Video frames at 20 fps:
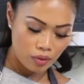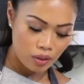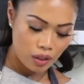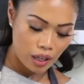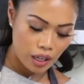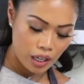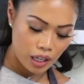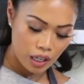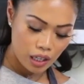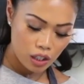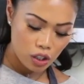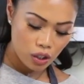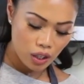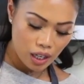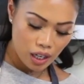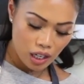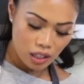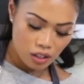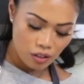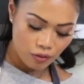And try
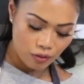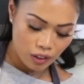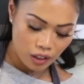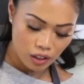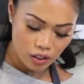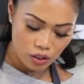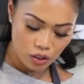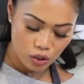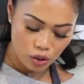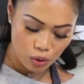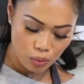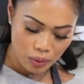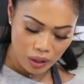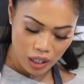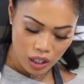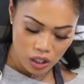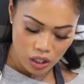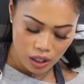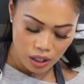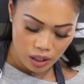not to fill it too
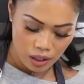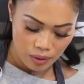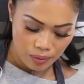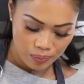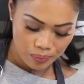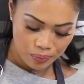much.